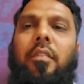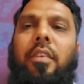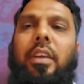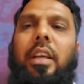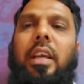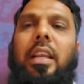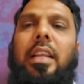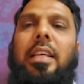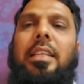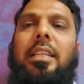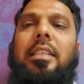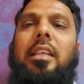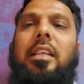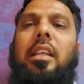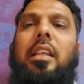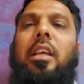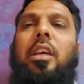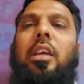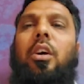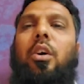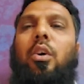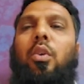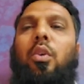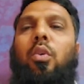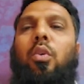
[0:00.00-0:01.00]
We can
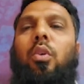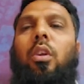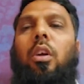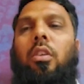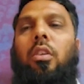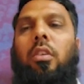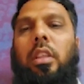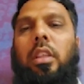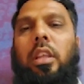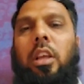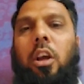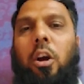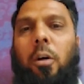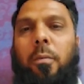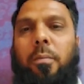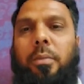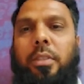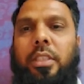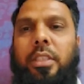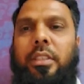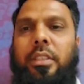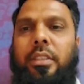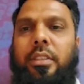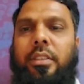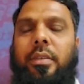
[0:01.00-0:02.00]
easily rule out the
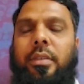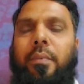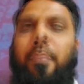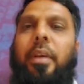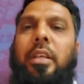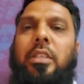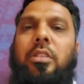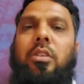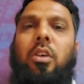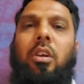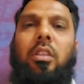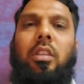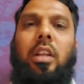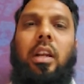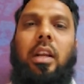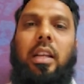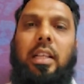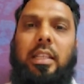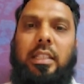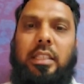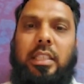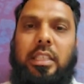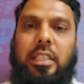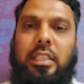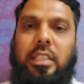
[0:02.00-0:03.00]
options based on the
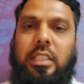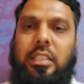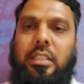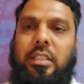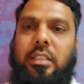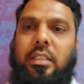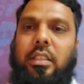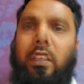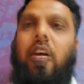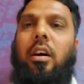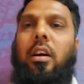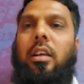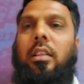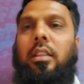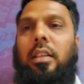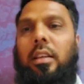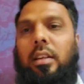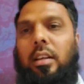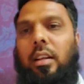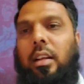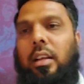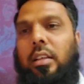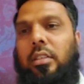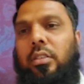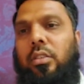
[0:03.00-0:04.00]
discussions in the
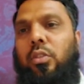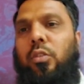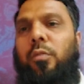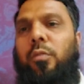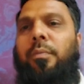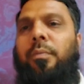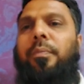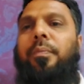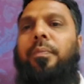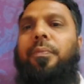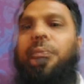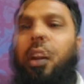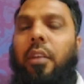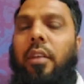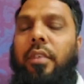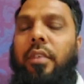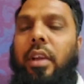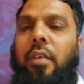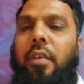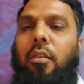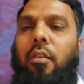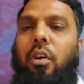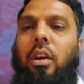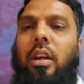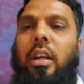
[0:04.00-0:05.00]
classroom that we
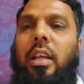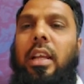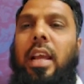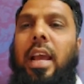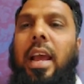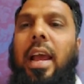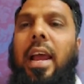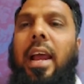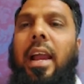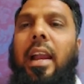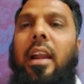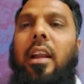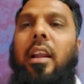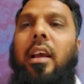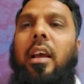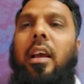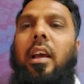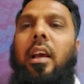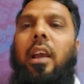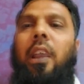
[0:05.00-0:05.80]
have already had.